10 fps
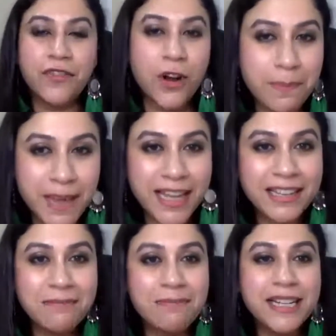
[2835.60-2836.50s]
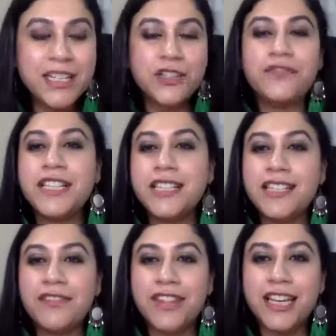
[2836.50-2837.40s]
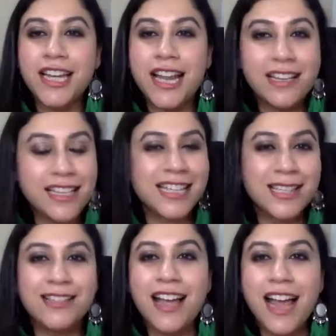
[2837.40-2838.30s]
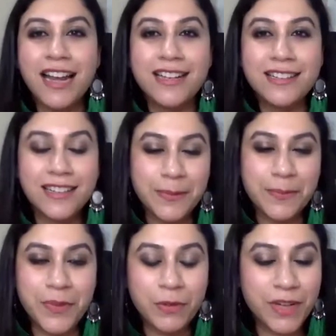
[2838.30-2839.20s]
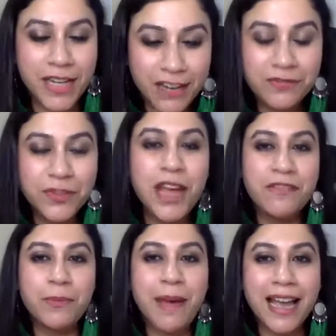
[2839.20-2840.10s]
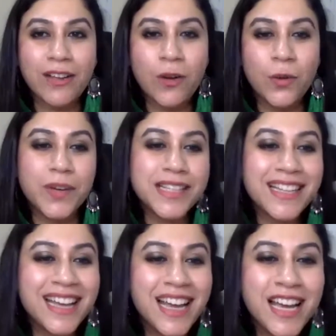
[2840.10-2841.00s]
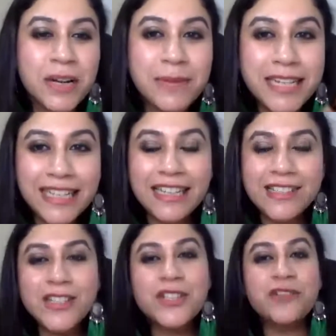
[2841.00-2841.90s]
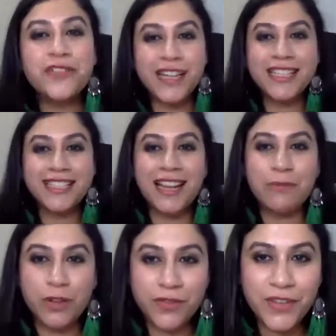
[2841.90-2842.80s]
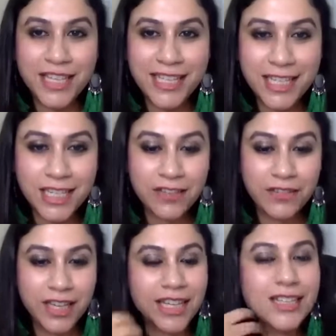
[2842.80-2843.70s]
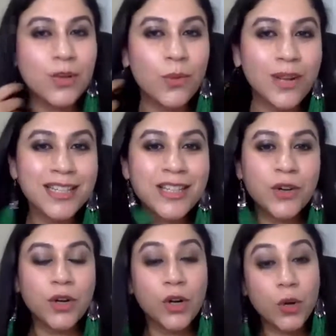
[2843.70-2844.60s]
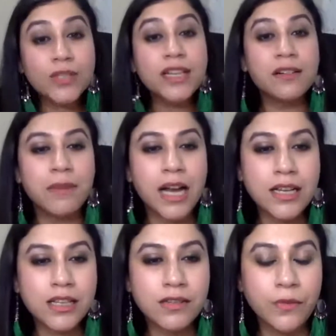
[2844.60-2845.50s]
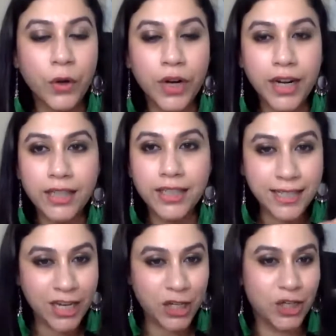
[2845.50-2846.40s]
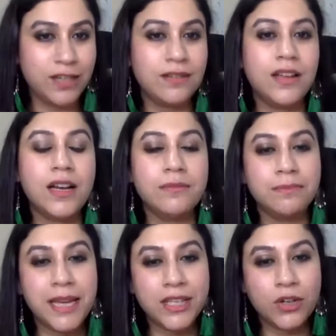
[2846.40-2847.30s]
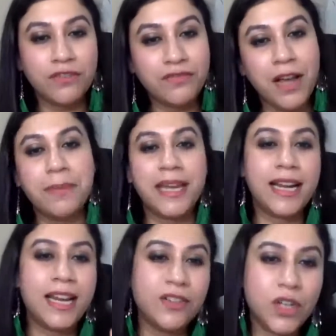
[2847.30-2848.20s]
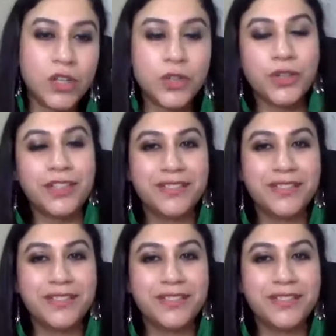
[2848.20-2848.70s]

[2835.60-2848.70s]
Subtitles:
for being committed to VCTV. And yes, and we love to have you back always. Maithili, this is your first time on VCTV. So what's your closing remarks for the session based on farming and agriculture?